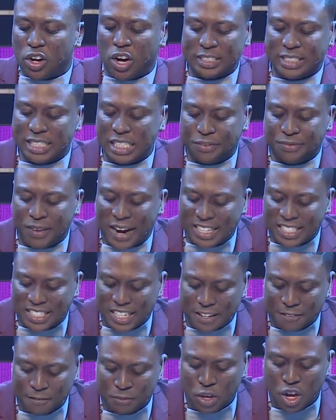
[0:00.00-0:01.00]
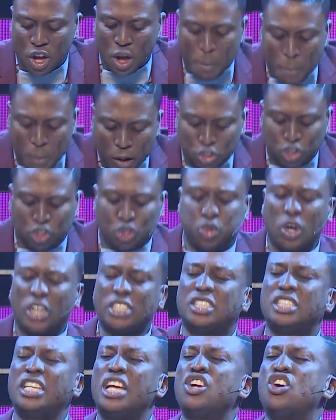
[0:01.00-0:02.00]
causes fighting, But
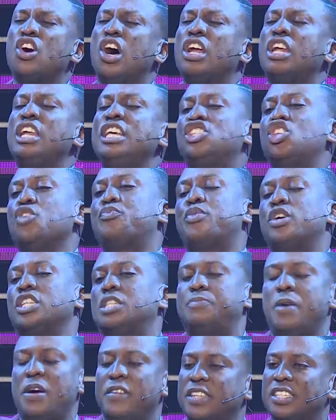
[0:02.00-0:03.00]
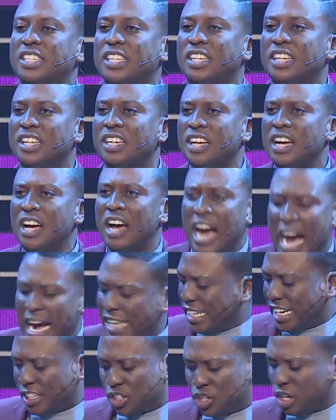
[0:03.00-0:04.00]
trusting God leads to prosperity.
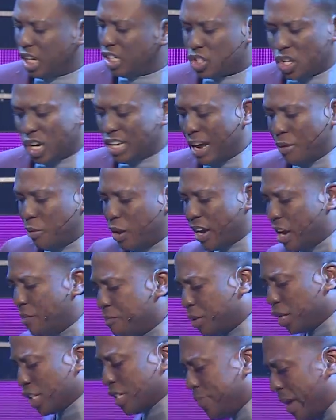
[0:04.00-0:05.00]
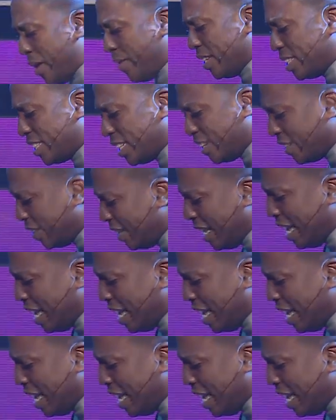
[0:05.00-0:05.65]
As I trust God, I walk in prosperity.